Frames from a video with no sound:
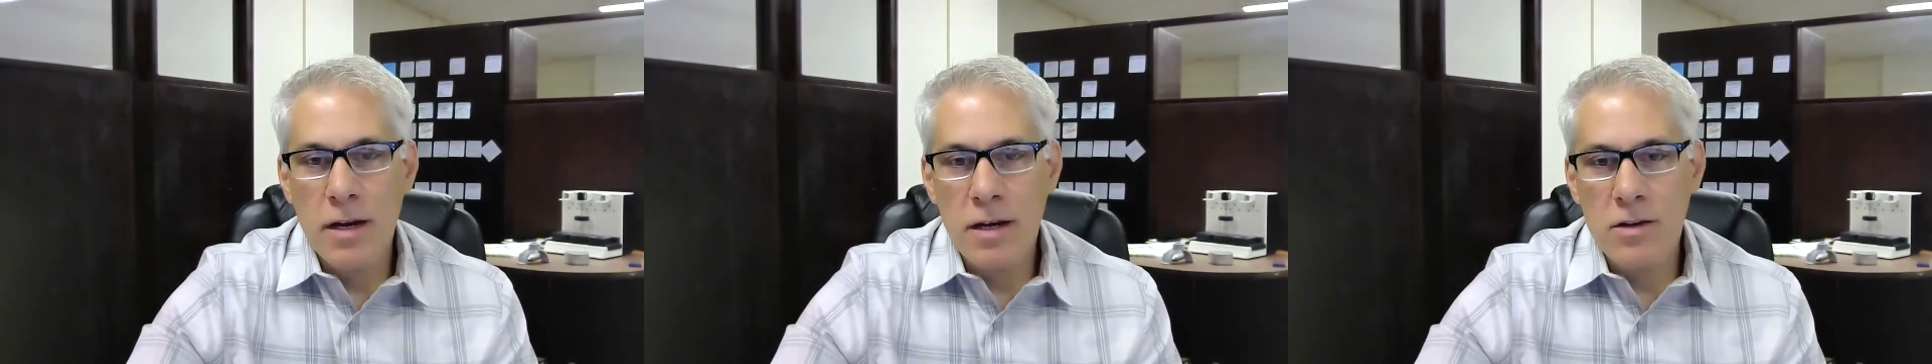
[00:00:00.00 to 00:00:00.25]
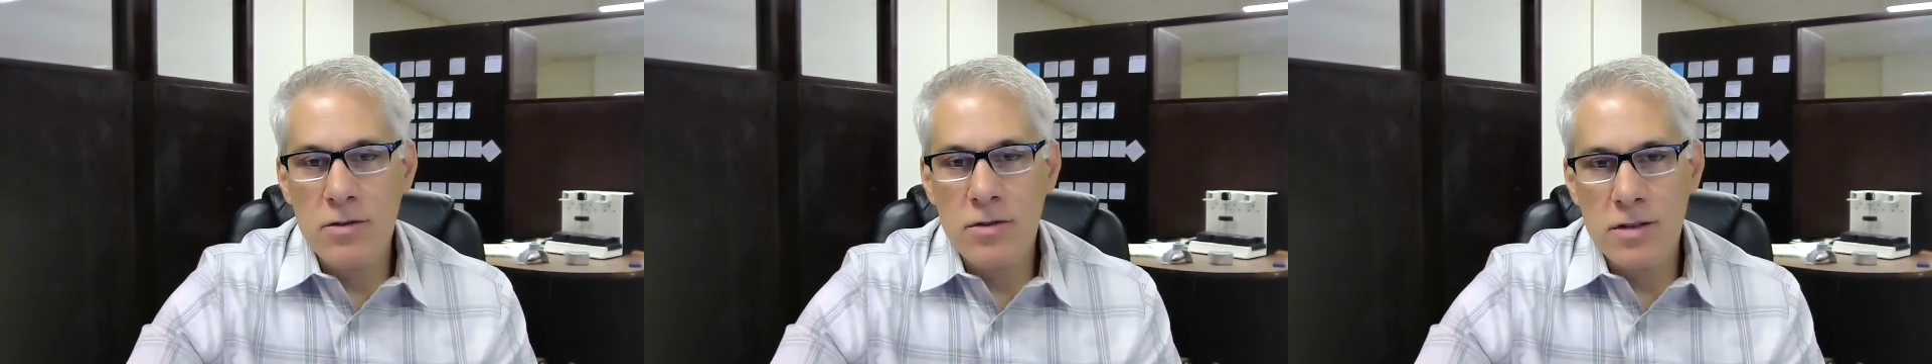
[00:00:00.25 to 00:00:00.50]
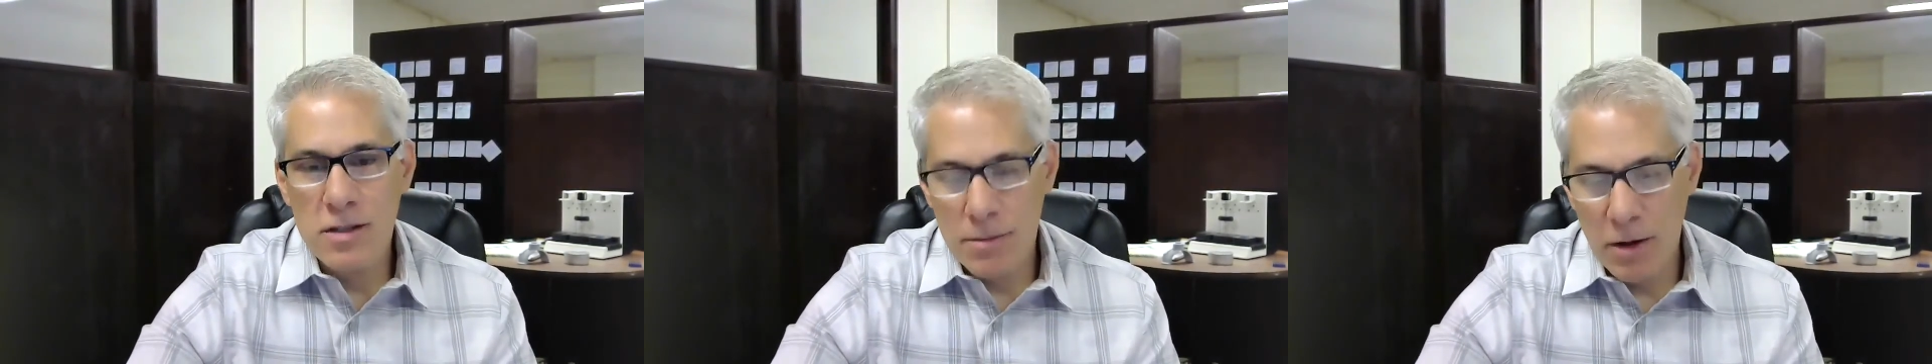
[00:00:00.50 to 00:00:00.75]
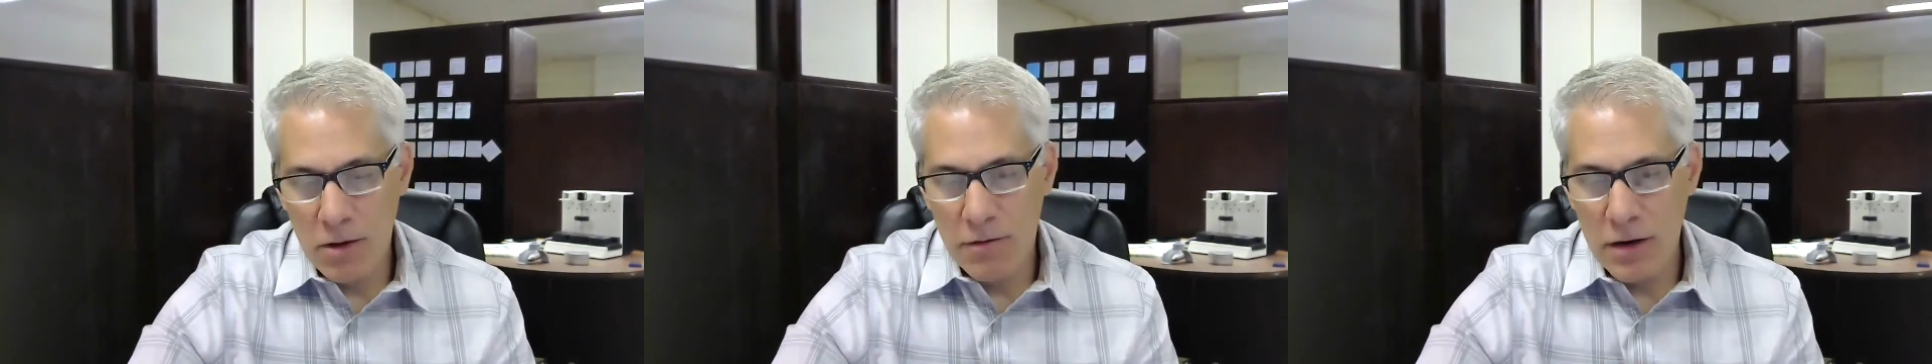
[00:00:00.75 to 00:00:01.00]
and you'll see
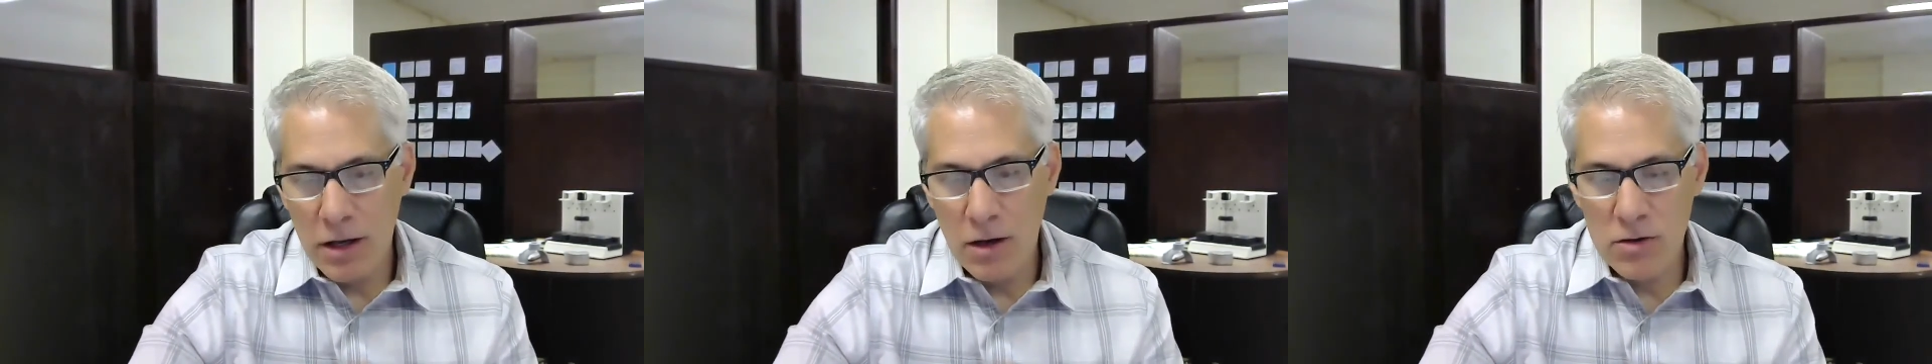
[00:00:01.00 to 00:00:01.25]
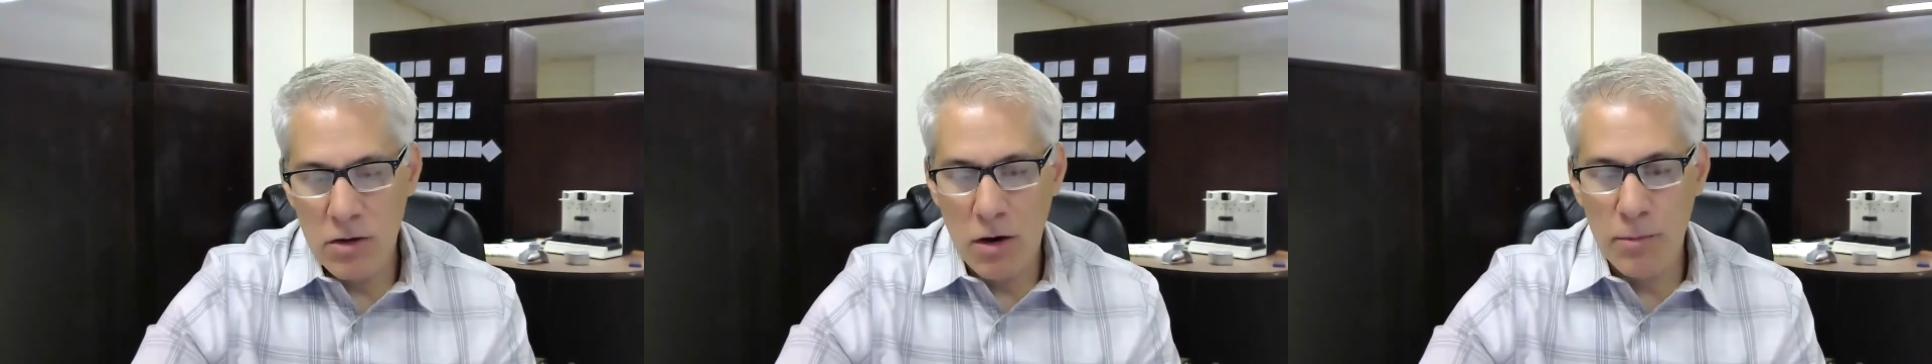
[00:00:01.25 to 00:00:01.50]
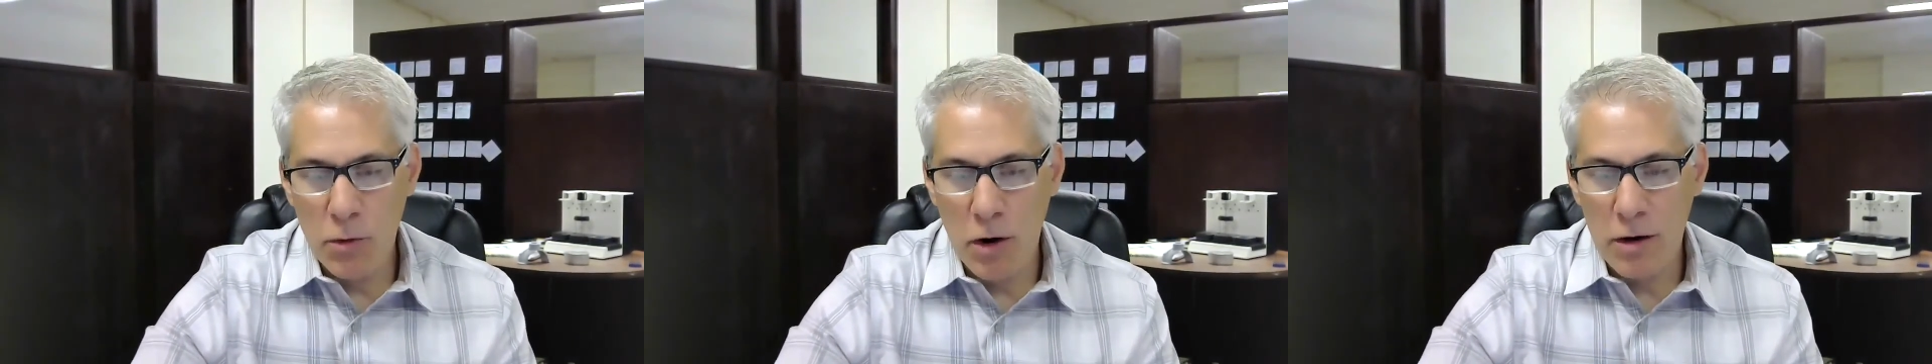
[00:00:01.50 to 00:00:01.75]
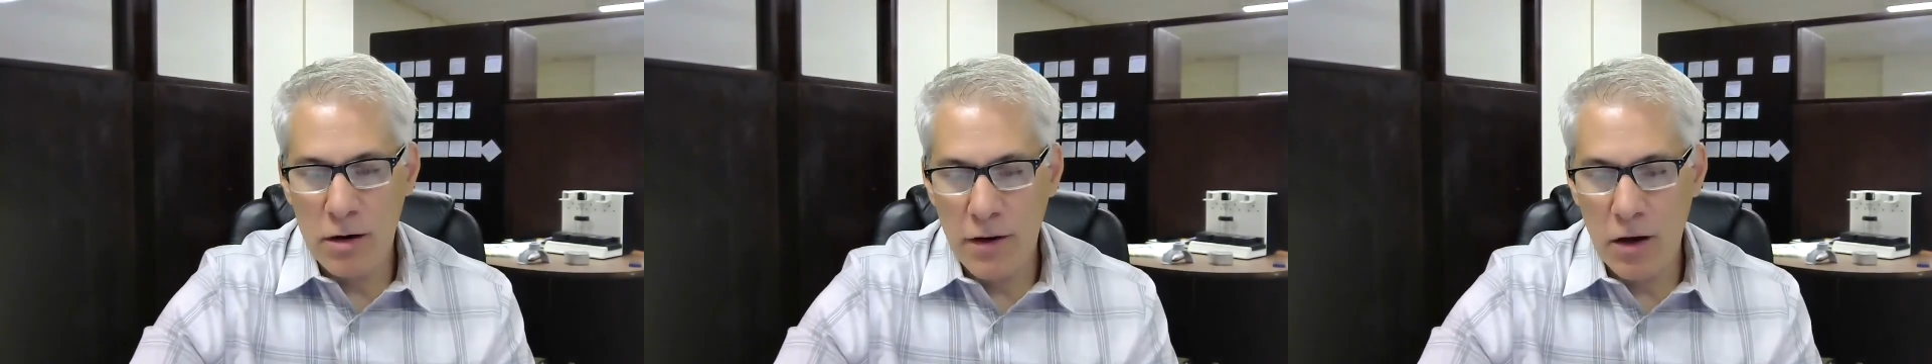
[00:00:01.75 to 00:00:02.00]
some other videos on
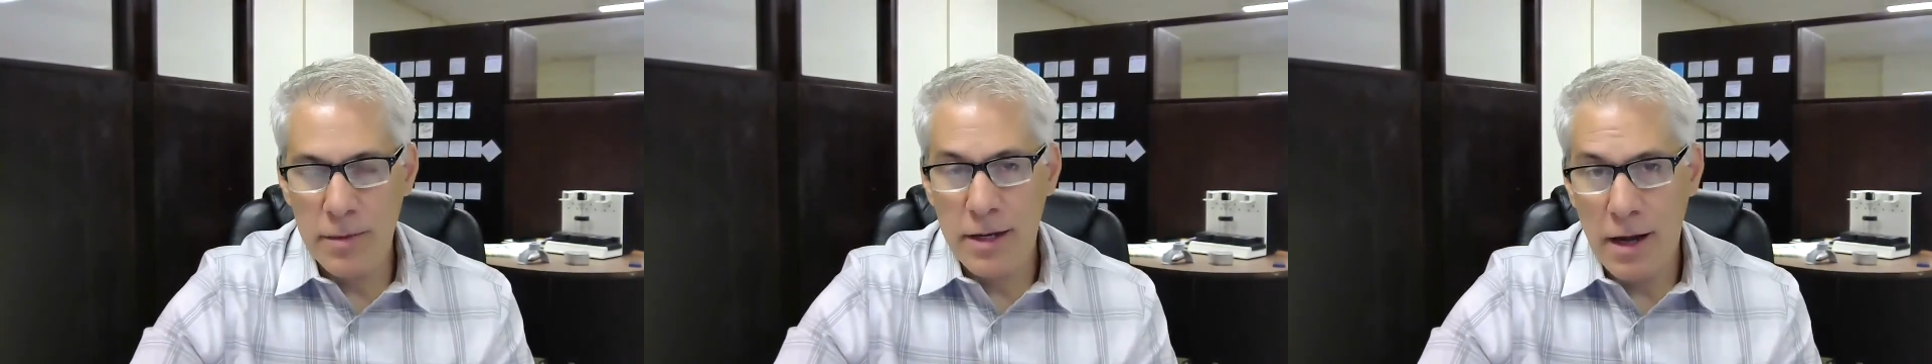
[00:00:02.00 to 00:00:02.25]
product development